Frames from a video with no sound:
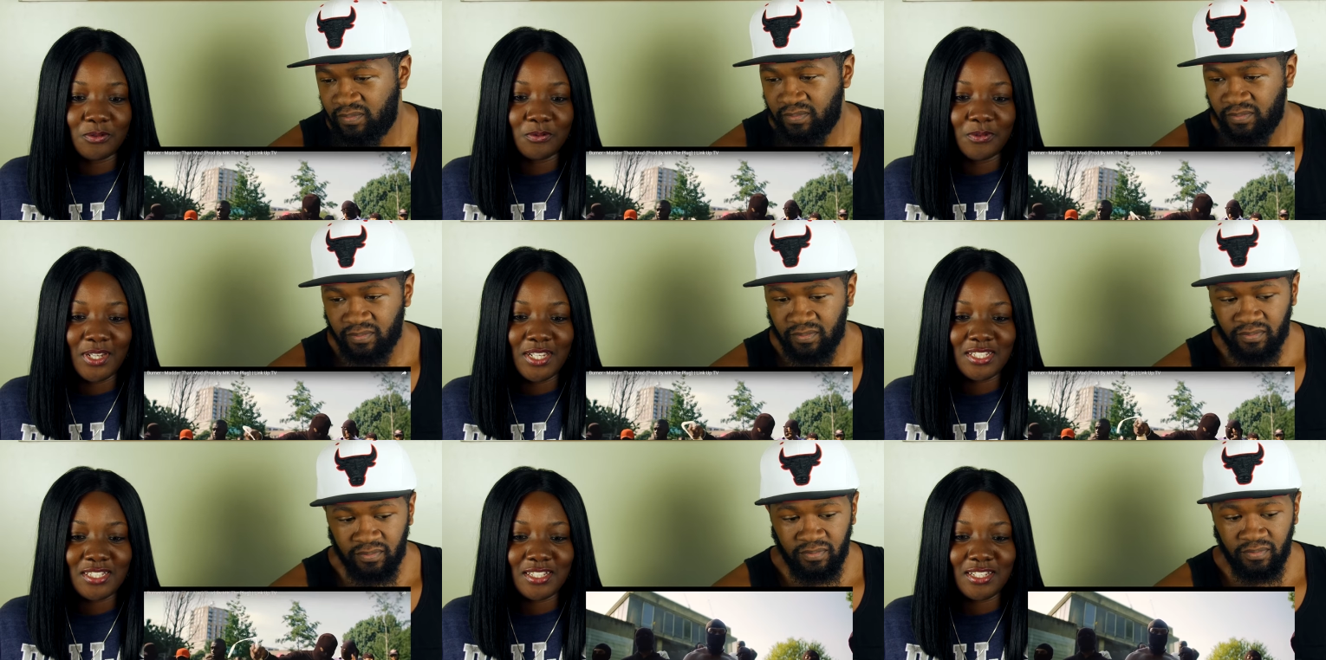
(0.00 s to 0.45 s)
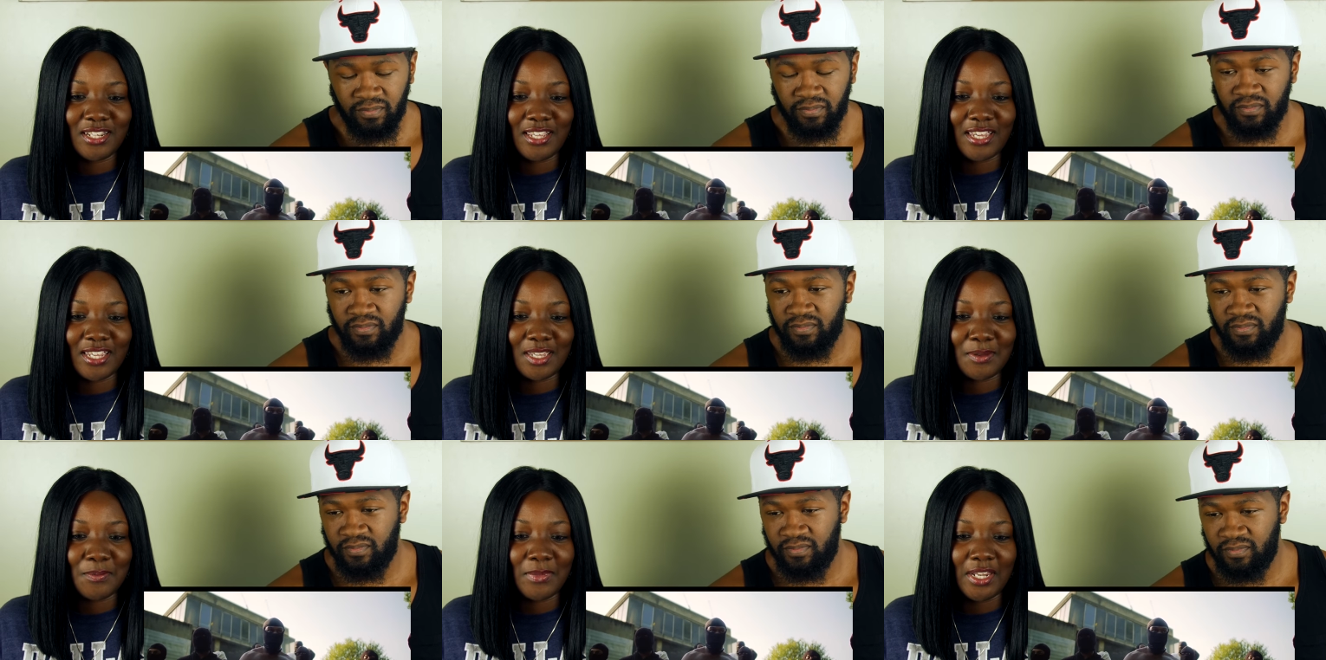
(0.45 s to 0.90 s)
Speaker 1: Wasting
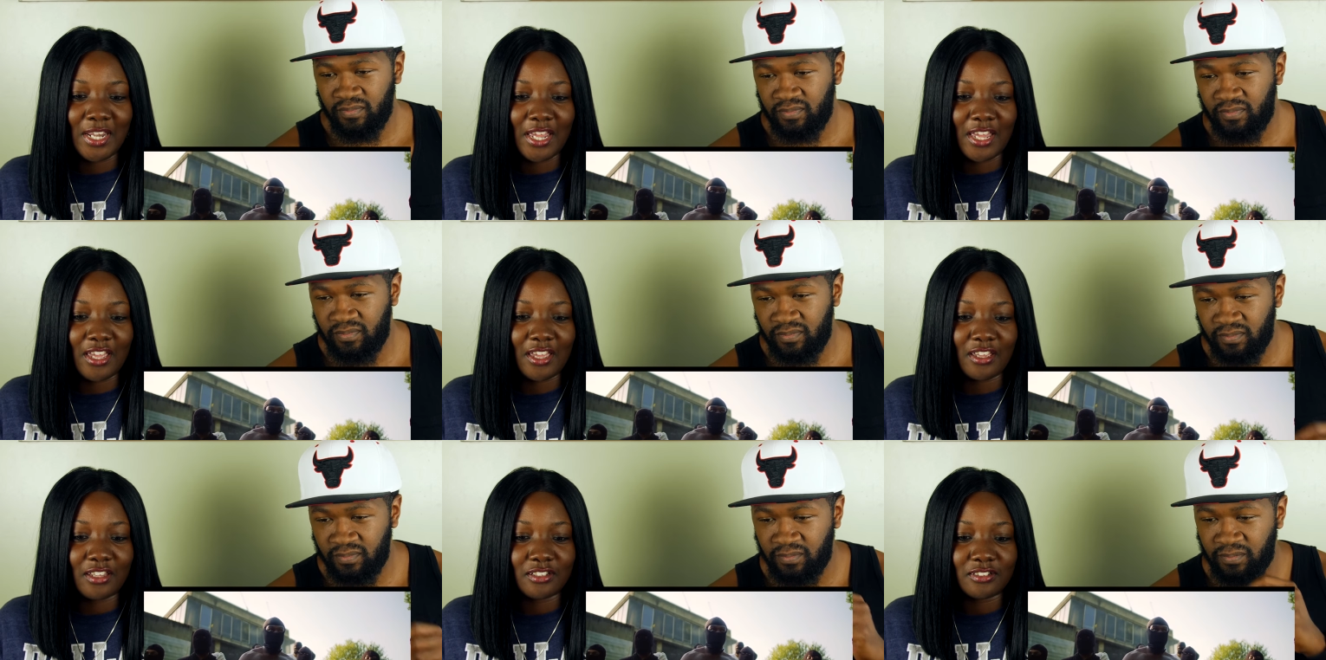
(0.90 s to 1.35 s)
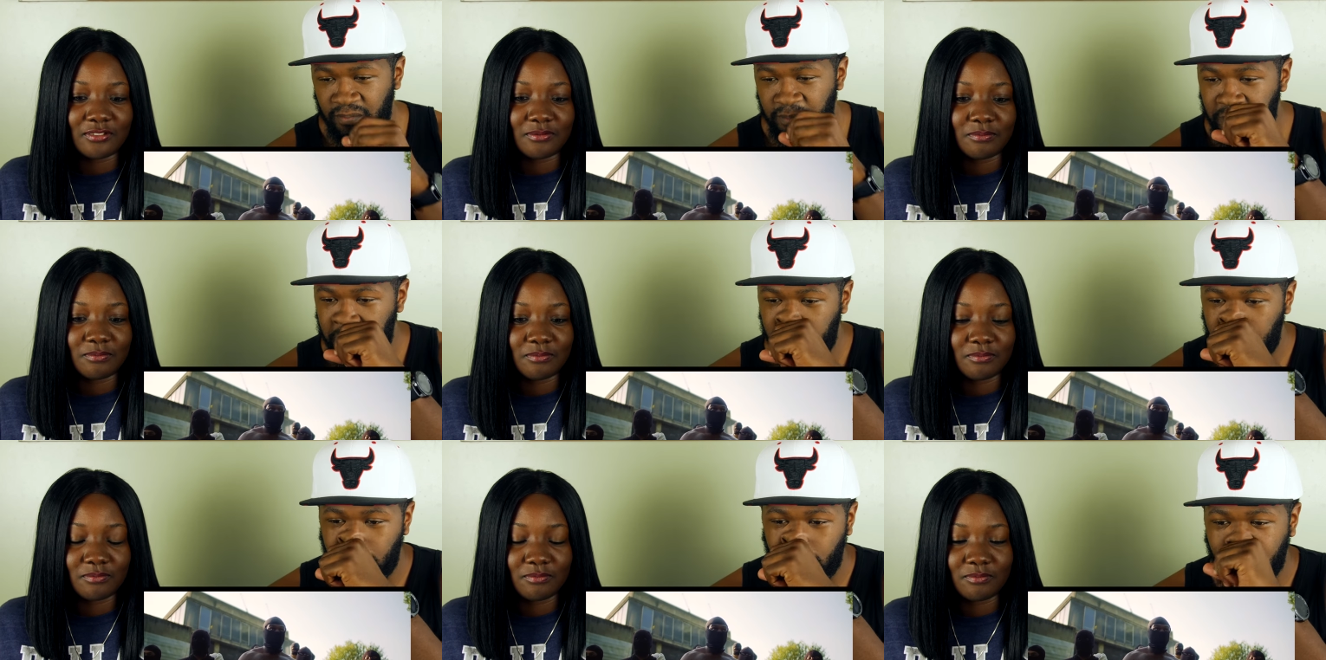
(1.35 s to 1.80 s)
that? Give me
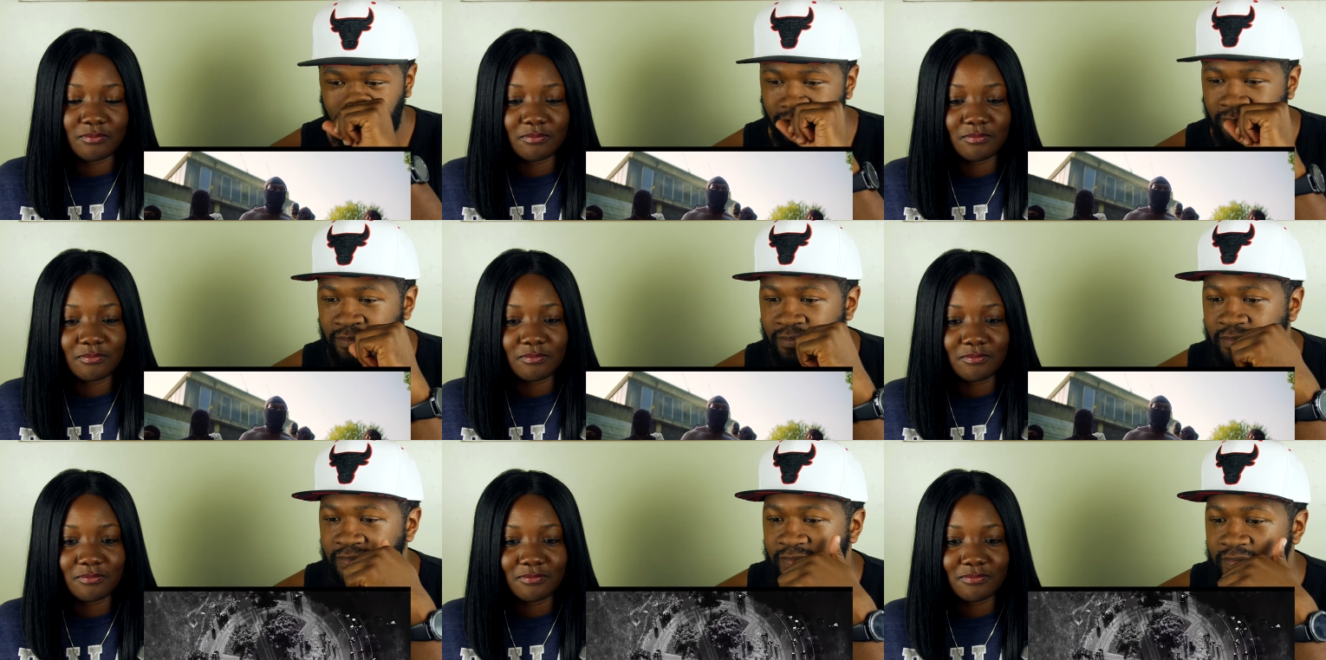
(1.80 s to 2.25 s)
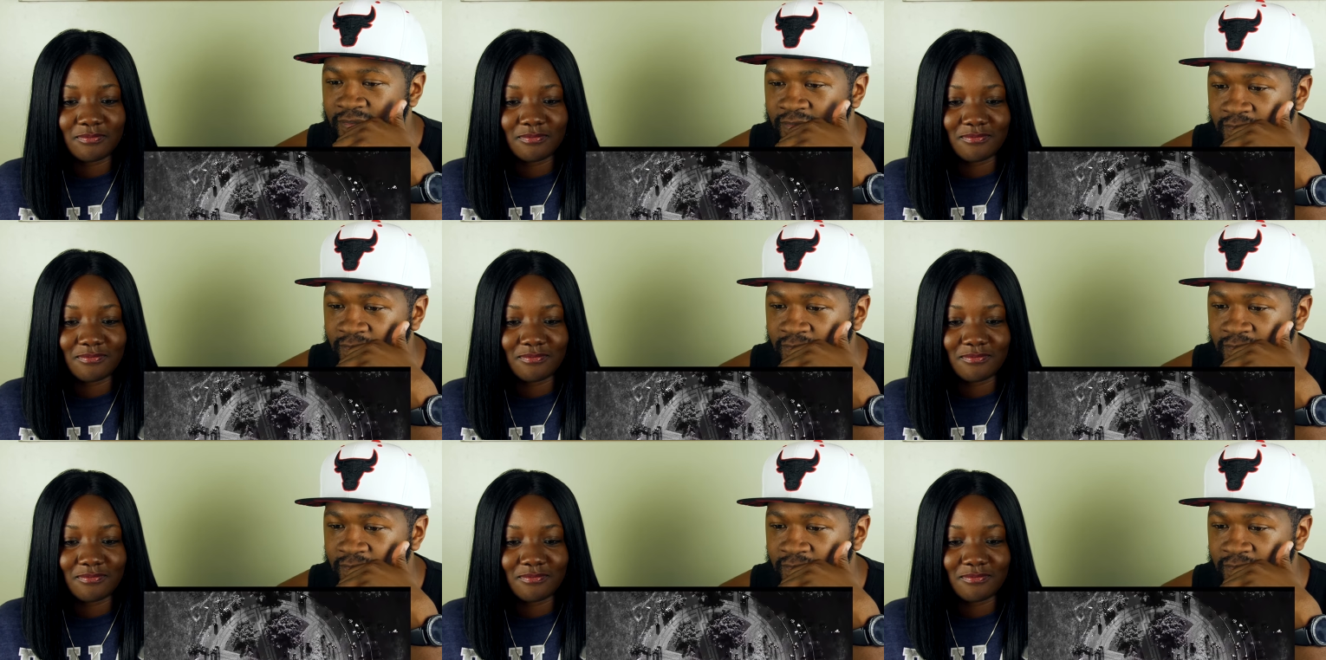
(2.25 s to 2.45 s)
that.